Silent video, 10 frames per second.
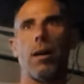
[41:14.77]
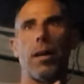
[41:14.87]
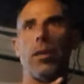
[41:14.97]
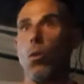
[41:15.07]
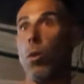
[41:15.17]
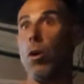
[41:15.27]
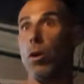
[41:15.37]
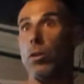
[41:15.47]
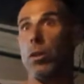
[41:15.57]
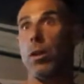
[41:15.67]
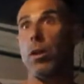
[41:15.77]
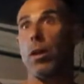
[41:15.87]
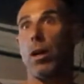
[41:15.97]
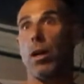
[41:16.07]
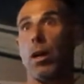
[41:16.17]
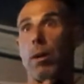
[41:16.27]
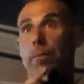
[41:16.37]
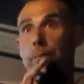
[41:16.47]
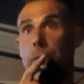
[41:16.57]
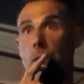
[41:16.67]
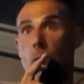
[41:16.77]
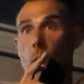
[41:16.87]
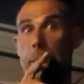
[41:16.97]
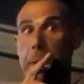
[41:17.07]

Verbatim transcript: uh, in the world um,